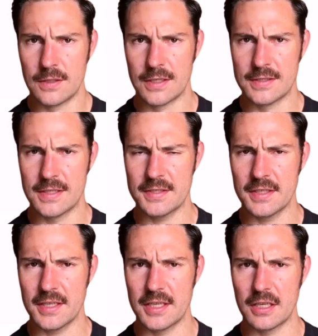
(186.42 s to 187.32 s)

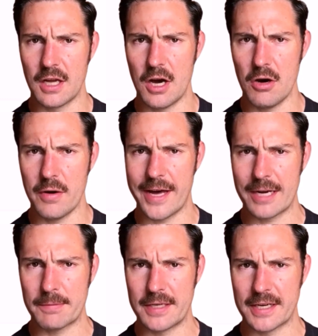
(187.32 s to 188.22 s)
Consistently low
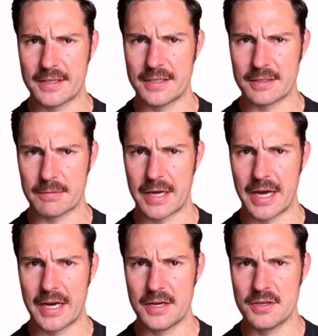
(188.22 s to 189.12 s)
adiponectin as we
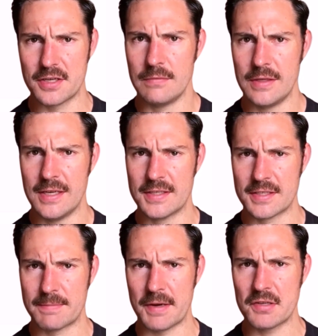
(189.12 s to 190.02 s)
age is
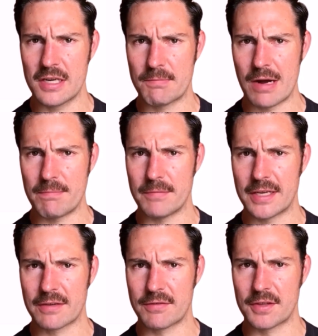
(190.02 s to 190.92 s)
especially
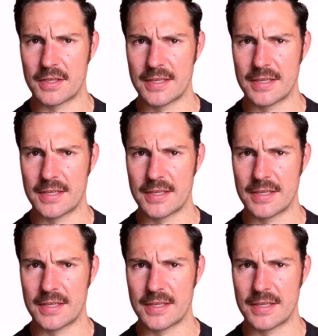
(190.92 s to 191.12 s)
problematic for the